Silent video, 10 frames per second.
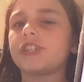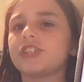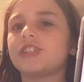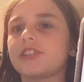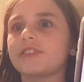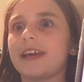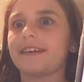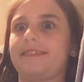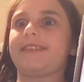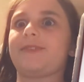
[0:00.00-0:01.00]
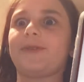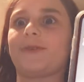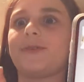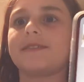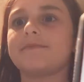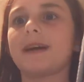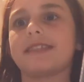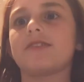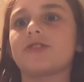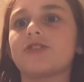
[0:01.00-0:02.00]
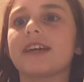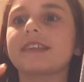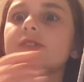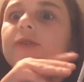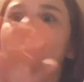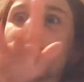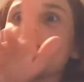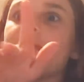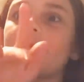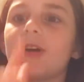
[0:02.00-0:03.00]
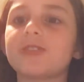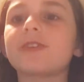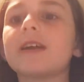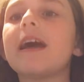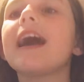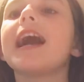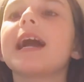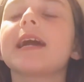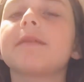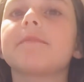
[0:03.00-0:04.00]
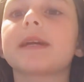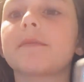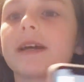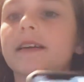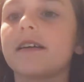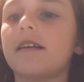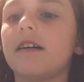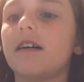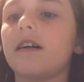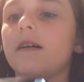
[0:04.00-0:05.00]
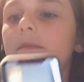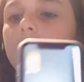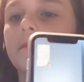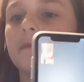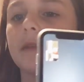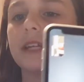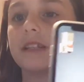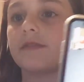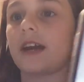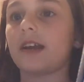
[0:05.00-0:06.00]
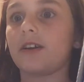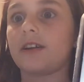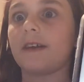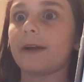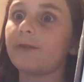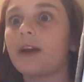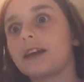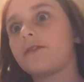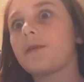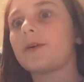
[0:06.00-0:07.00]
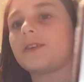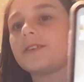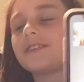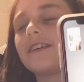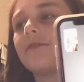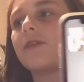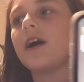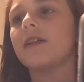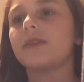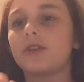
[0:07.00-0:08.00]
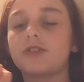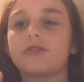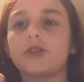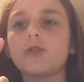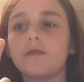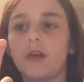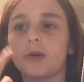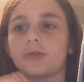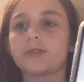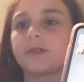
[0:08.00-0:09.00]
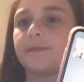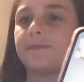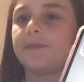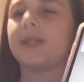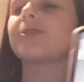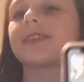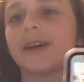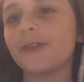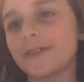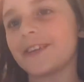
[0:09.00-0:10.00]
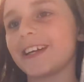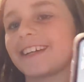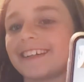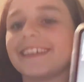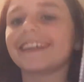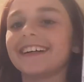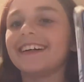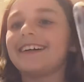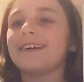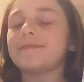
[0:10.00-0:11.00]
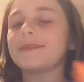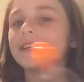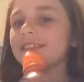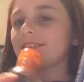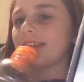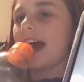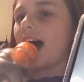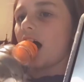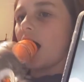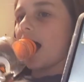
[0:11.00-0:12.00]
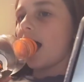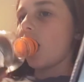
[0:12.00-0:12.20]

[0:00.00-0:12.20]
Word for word: she's just like this little my sister's like this little creepy monster and me and my um me and savannah are like running from her and stuff there's two of those but you can tell they're fake um so yeah